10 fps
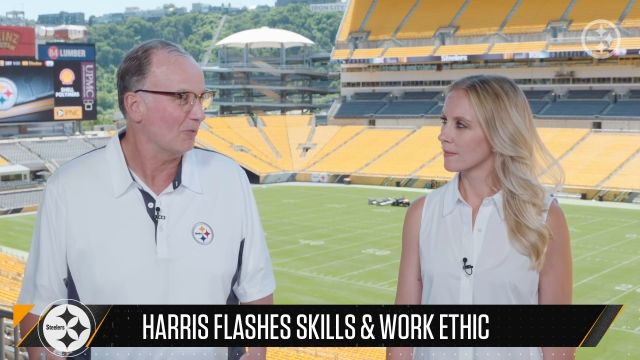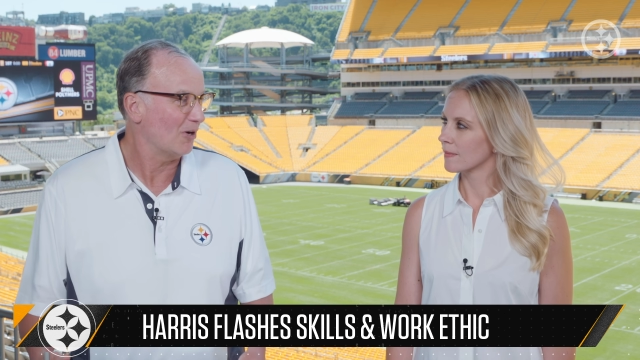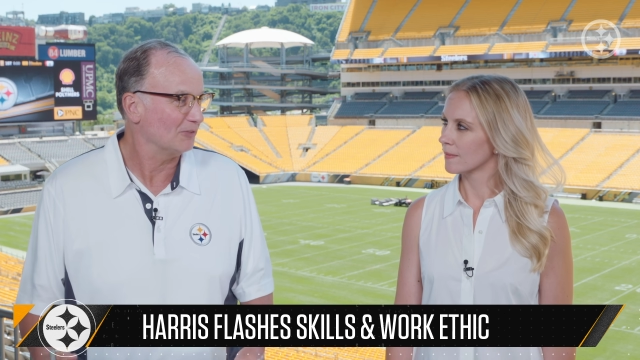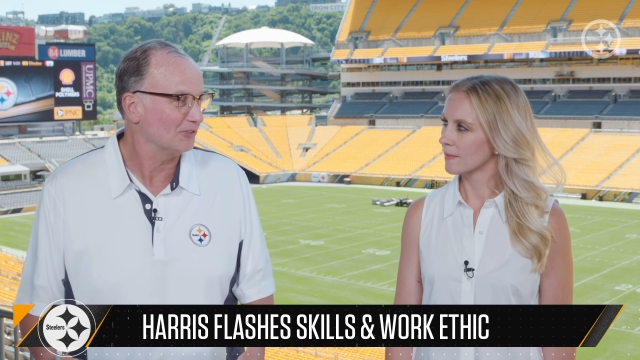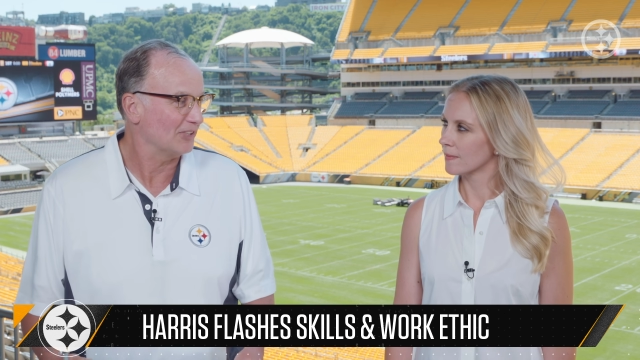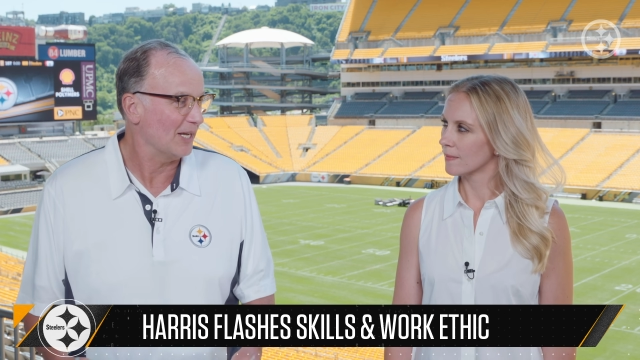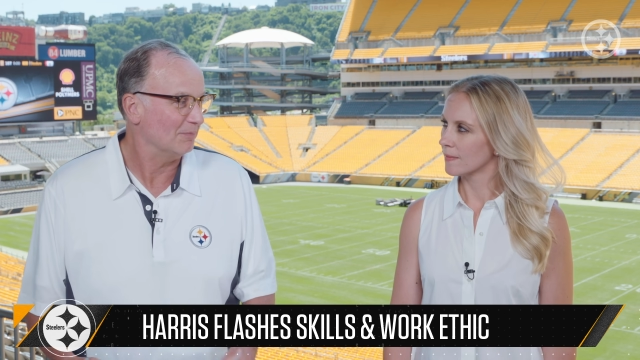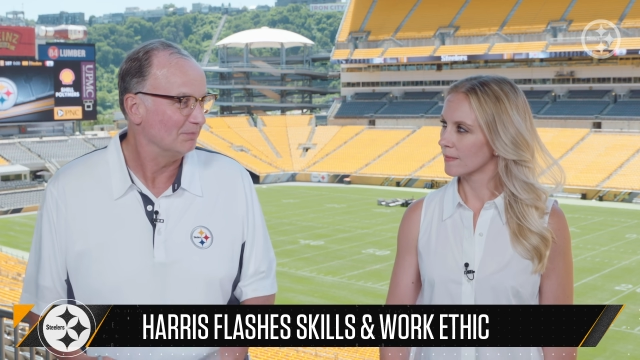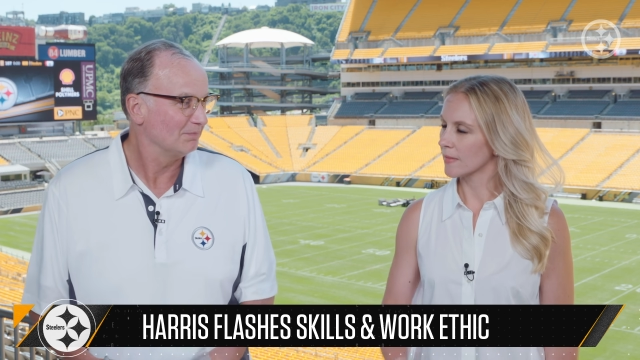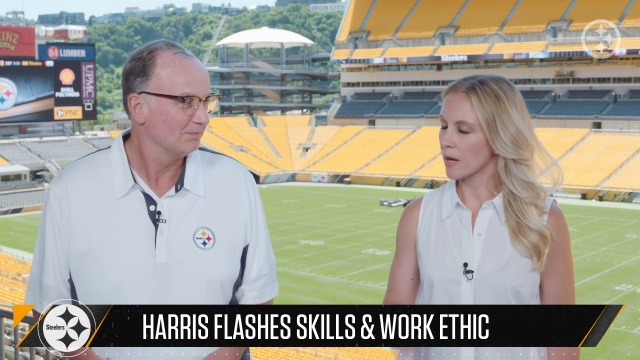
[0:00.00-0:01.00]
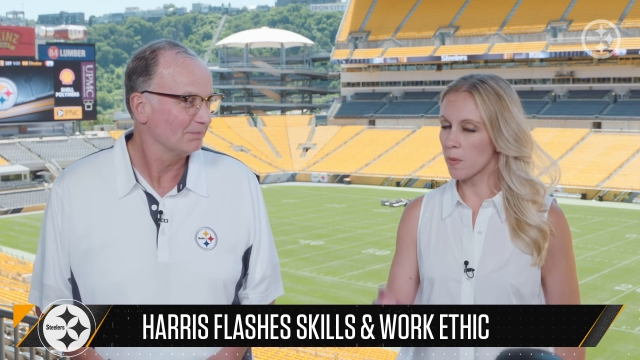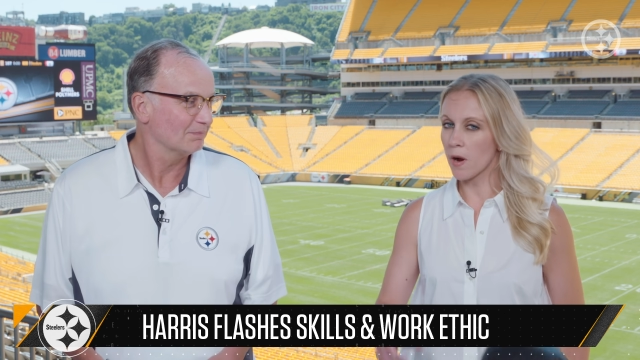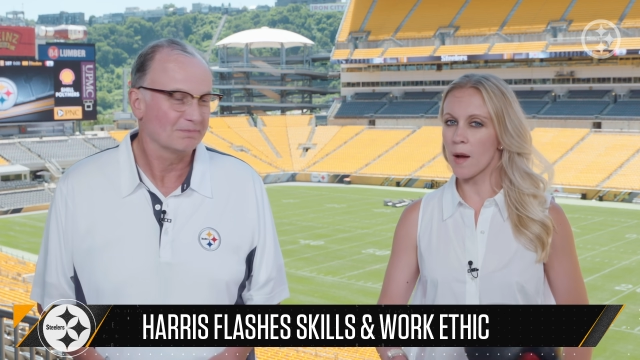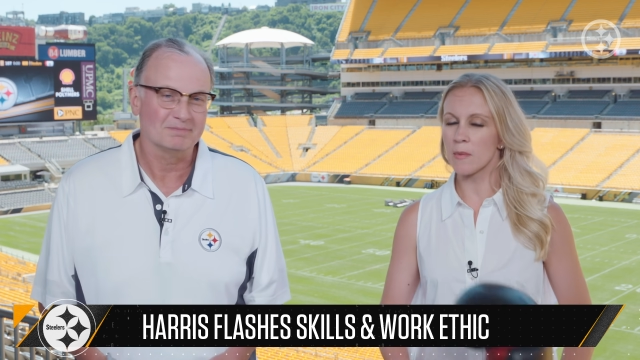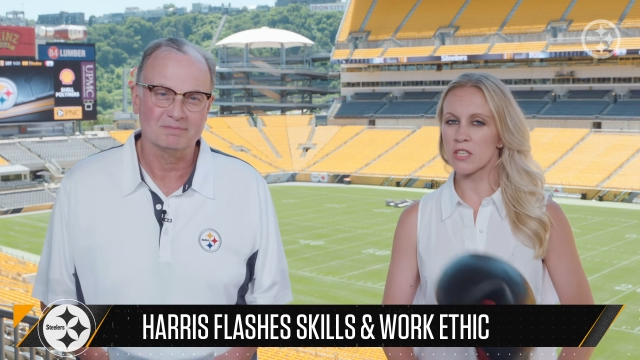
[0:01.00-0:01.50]
Speaker 1: him off his game.
Speaker 2: I
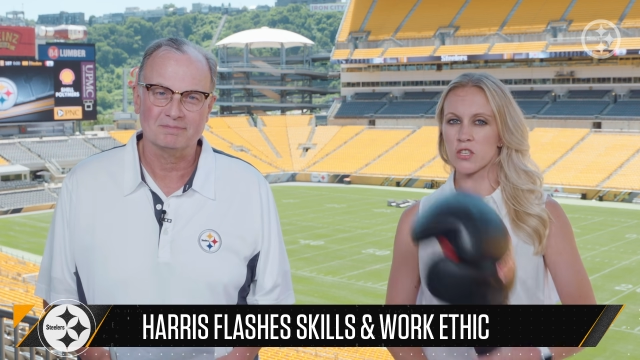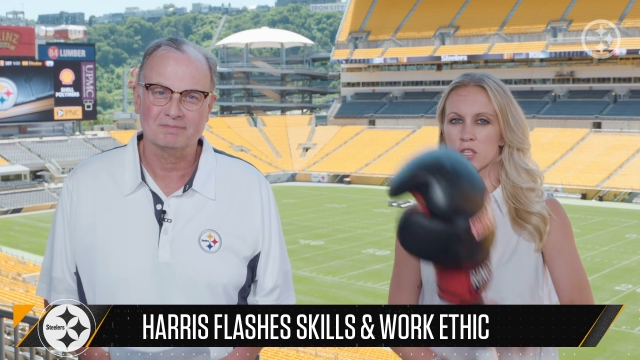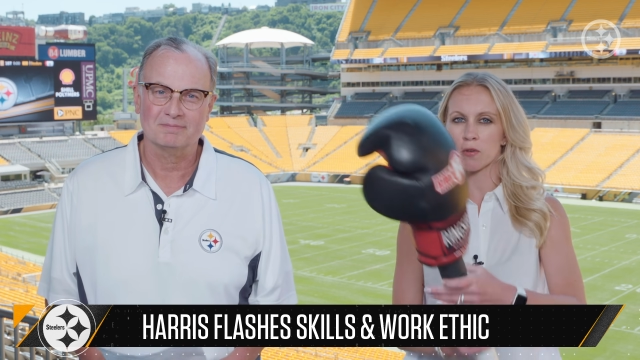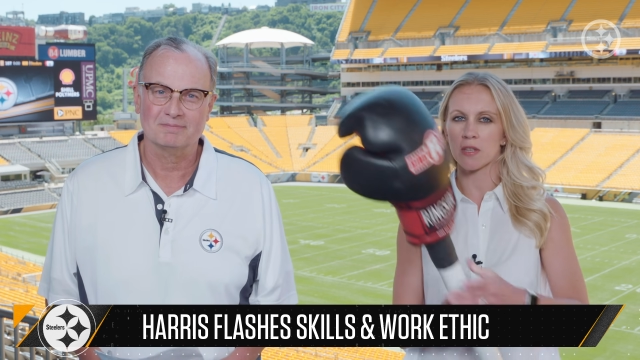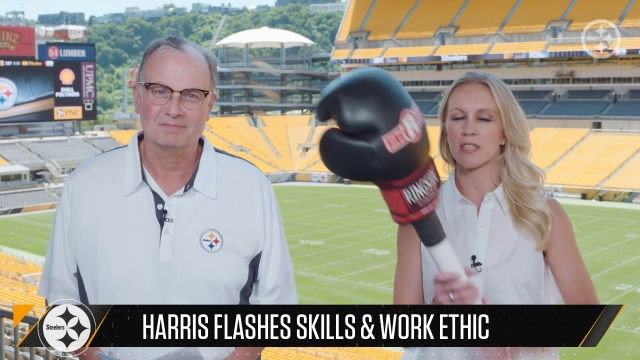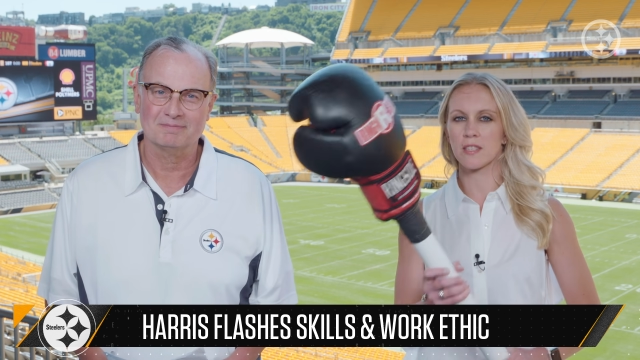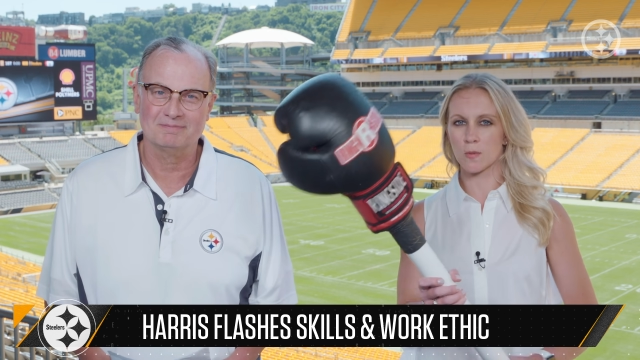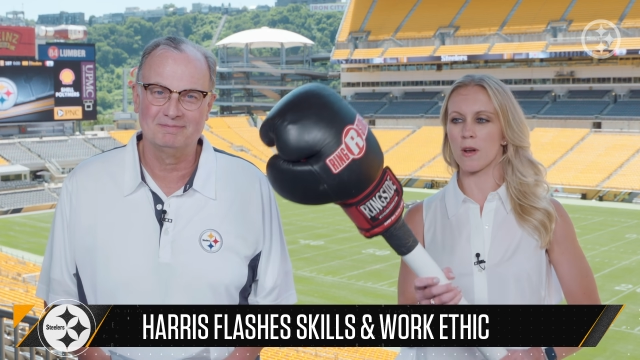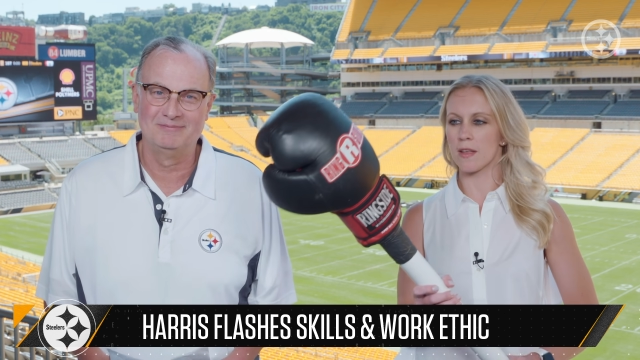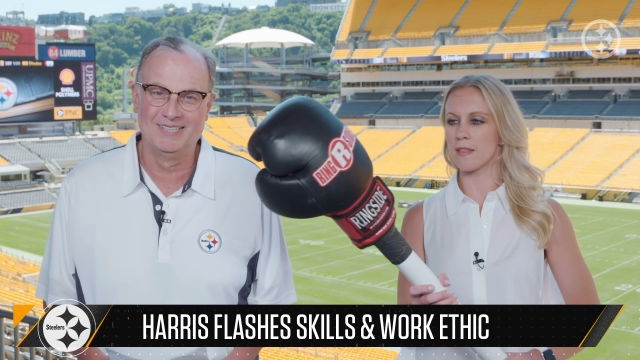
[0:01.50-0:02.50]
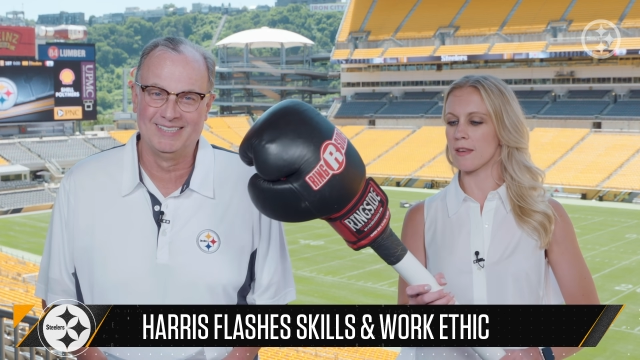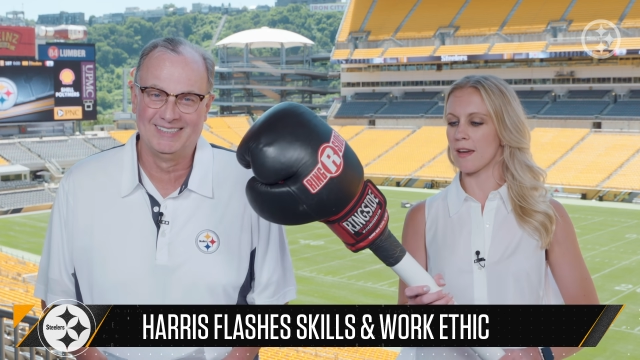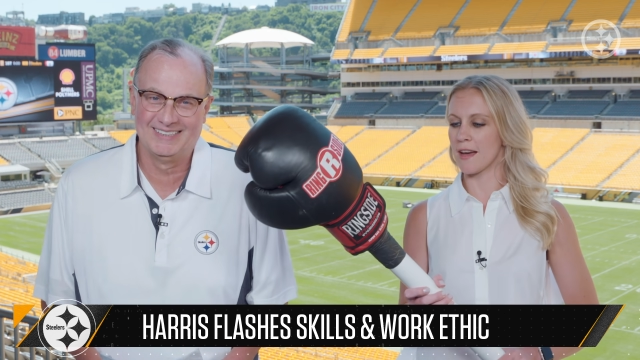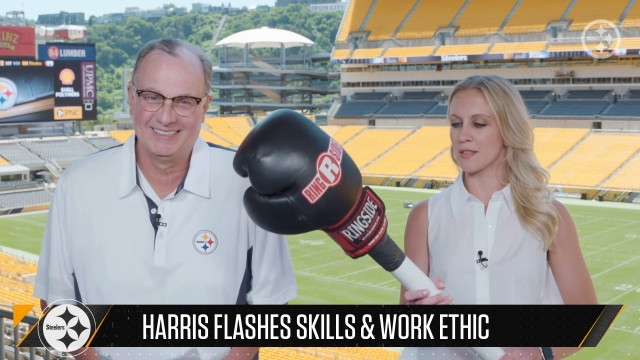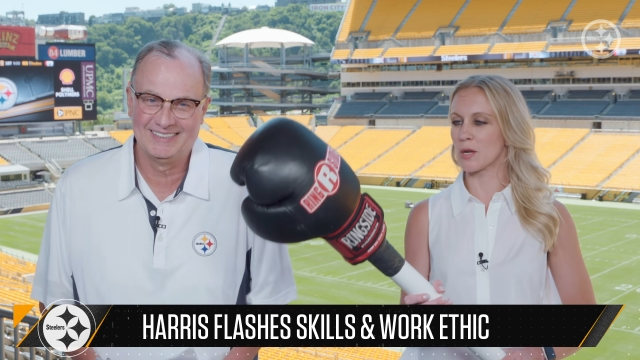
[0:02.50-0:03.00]
promised you this is one of the uh,